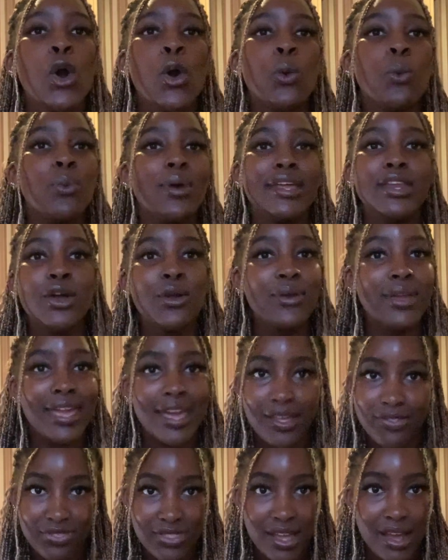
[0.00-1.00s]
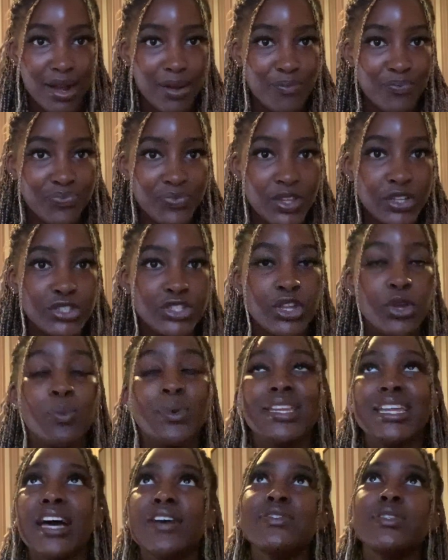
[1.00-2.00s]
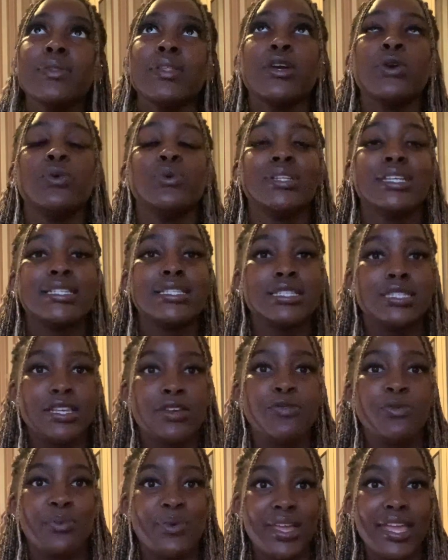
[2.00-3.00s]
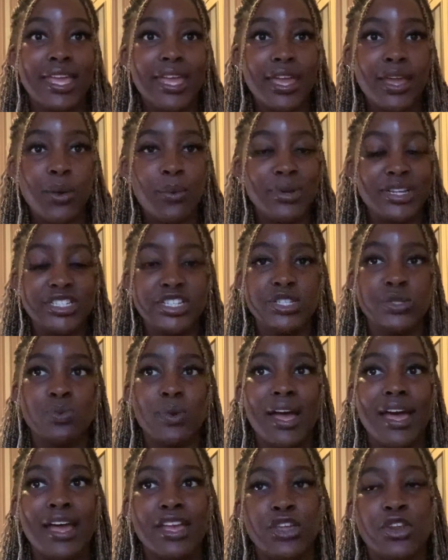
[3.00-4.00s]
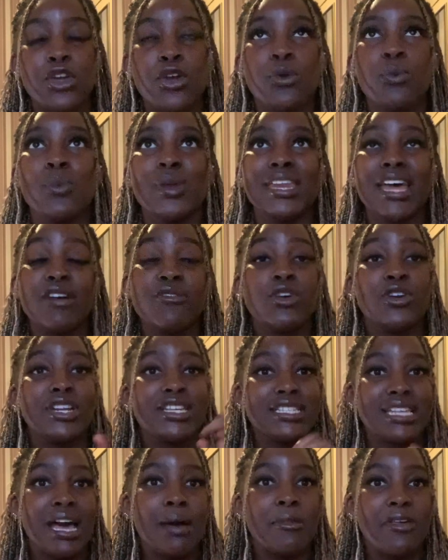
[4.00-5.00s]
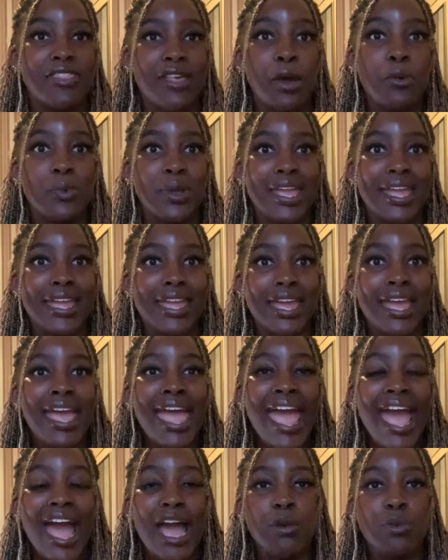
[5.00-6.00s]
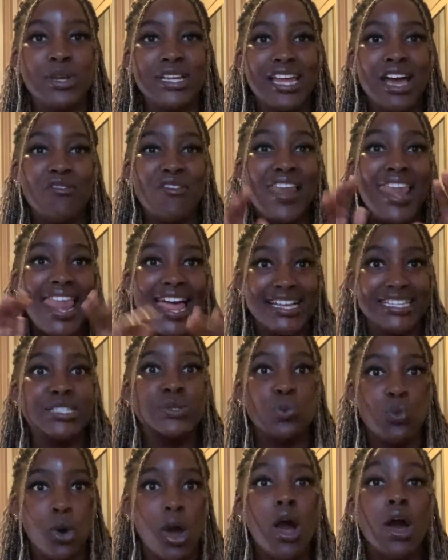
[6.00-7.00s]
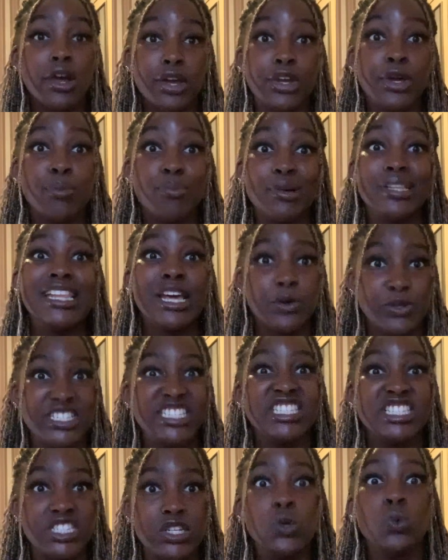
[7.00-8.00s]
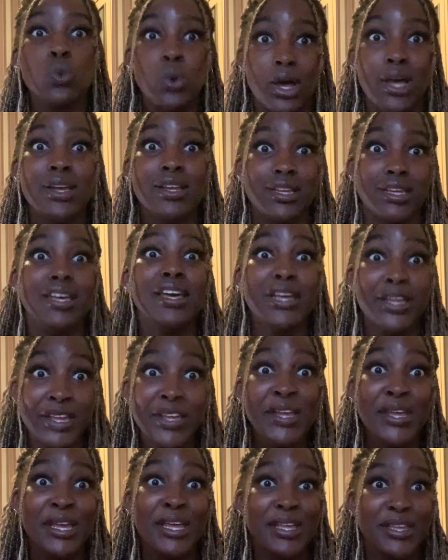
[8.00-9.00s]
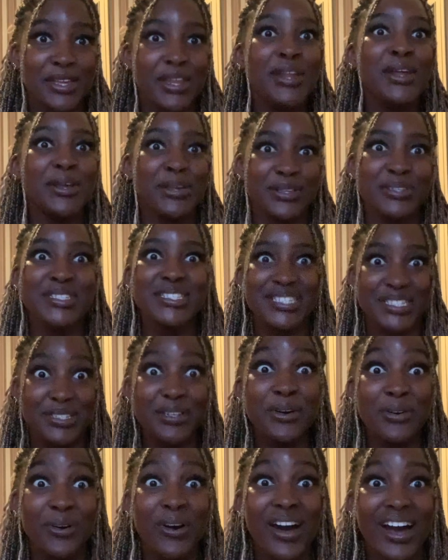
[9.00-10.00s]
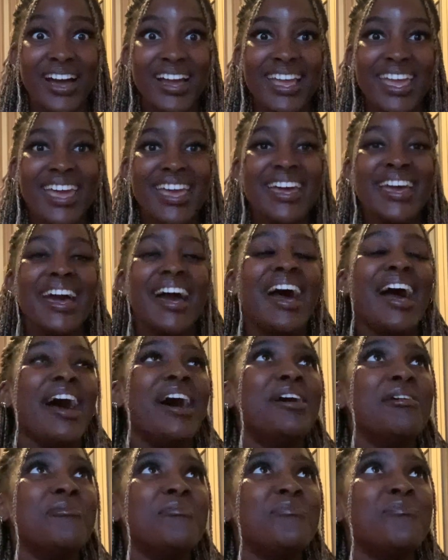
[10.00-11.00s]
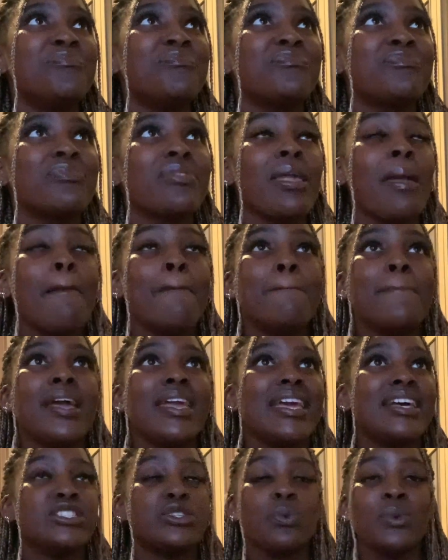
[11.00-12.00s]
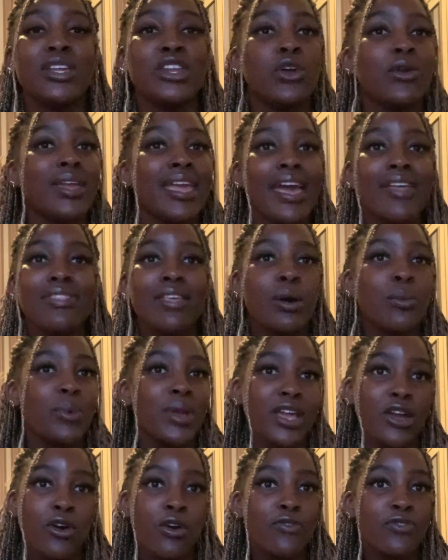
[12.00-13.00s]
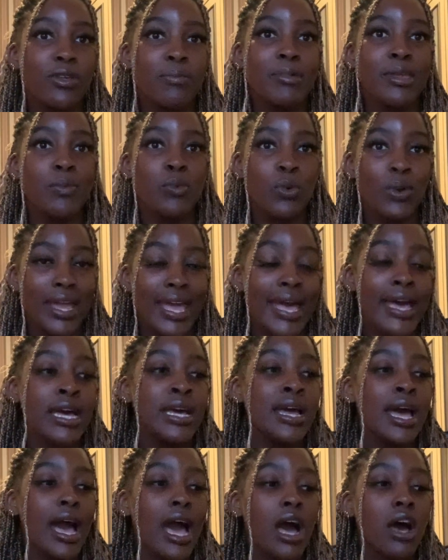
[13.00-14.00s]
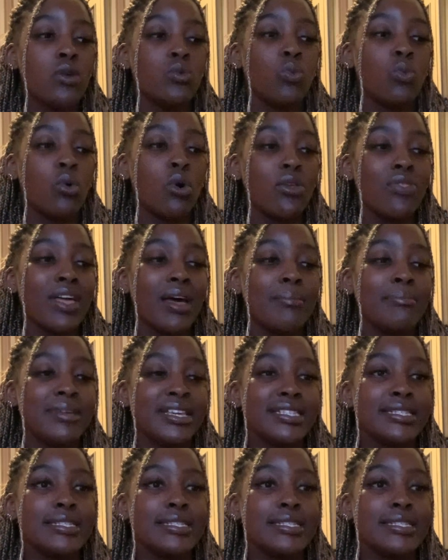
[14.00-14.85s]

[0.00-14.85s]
We don't get that. So we'd have something called a SIF week, which is where, you know, we'd have our exam in that week and we'd have less work, but there was still work. still work. But yeah, so we don't get that week off that people get. And what that means